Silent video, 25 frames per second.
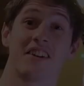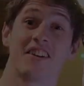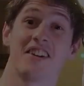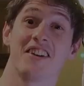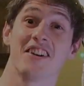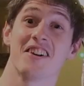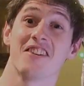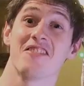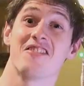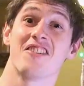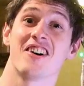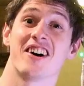Do you
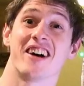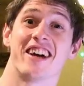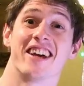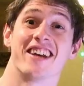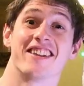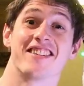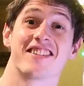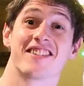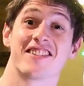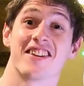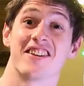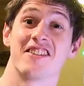know why
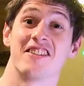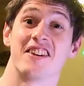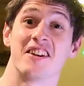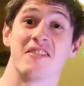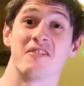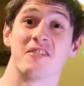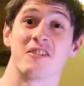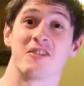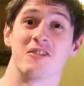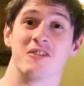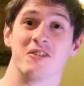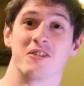it's so
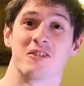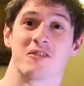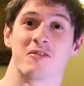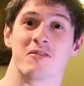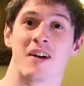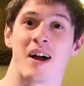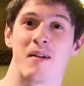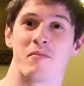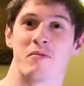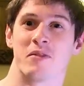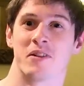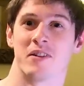difficult to
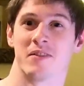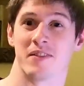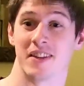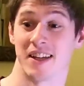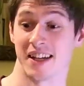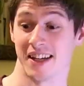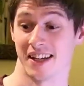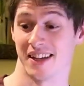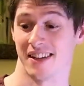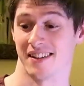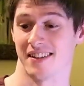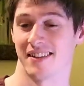wrap one of
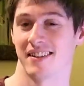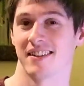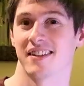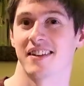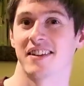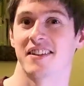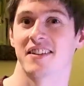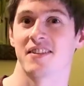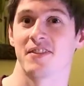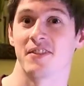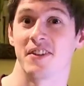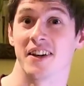these, a
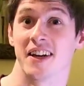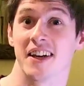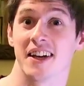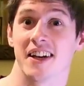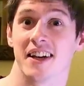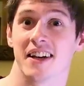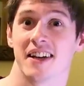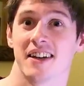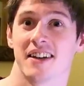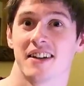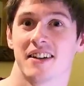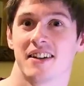
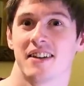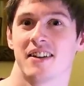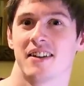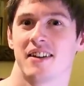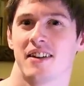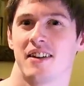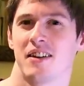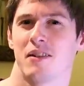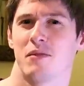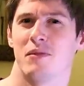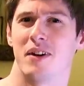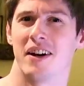sphere?
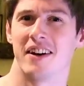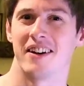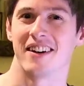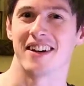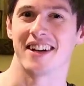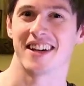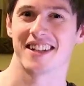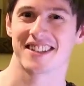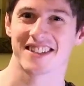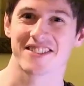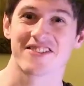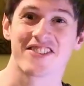Well,
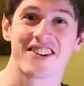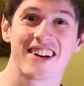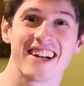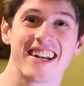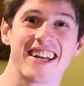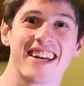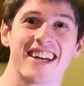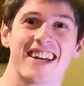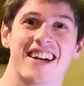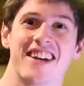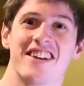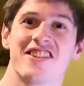it's a really
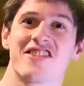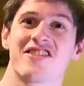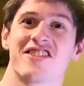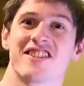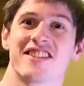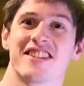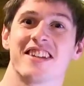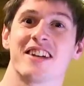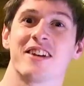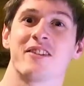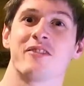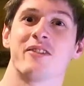
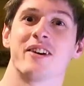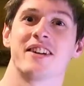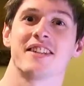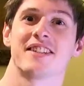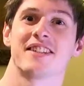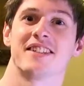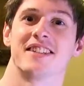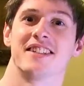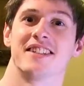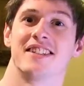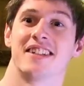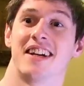interesting
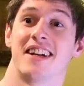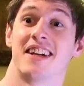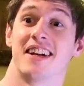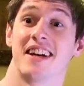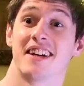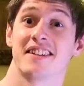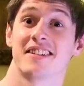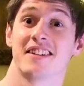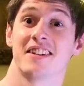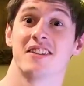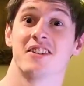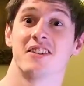question and it
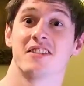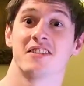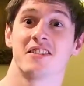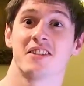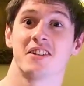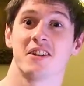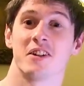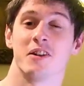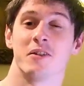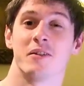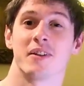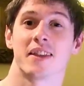has a lot
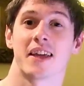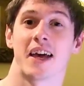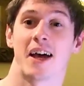to do with